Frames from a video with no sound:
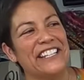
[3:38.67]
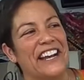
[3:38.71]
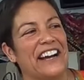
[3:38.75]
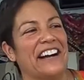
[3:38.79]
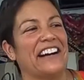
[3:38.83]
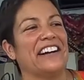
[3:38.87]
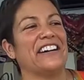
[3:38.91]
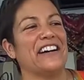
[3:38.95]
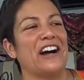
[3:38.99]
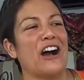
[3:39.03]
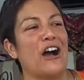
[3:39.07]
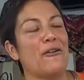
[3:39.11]
yeah.
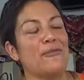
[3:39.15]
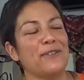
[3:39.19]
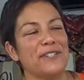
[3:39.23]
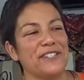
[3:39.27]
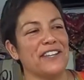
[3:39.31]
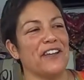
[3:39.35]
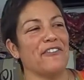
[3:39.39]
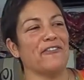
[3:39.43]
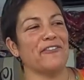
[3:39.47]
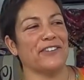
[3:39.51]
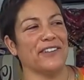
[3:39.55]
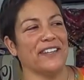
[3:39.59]
So. I would
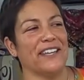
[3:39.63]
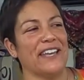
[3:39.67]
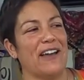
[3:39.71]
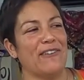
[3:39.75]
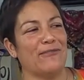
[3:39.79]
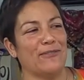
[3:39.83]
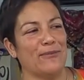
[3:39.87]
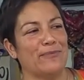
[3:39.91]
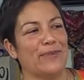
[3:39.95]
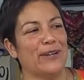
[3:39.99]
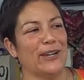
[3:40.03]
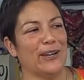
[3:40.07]
definitely
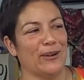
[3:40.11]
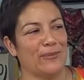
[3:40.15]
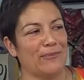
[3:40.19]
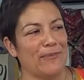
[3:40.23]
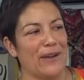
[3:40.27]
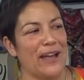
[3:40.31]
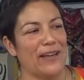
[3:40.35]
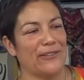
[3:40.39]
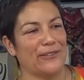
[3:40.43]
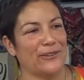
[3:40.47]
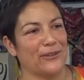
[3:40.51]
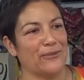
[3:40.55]
have a bigger
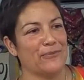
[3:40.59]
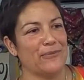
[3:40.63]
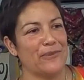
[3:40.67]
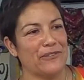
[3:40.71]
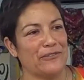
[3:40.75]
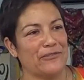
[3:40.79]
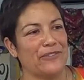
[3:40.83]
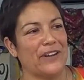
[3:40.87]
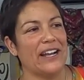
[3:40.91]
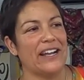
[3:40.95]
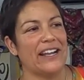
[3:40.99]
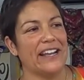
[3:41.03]
bathroom
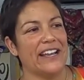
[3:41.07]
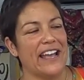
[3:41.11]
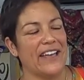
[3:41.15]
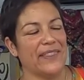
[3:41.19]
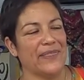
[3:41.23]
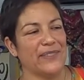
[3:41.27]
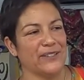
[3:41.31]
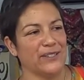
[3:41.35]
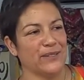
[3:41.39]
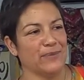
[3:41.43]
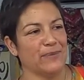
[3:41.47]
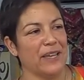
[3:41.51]
if I
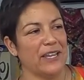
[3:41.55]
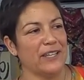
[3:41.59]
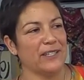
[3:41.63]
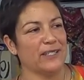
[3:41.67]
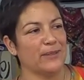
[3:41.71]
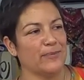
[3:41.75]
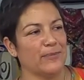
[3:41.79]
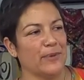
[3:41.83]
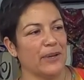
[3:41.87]
had the space,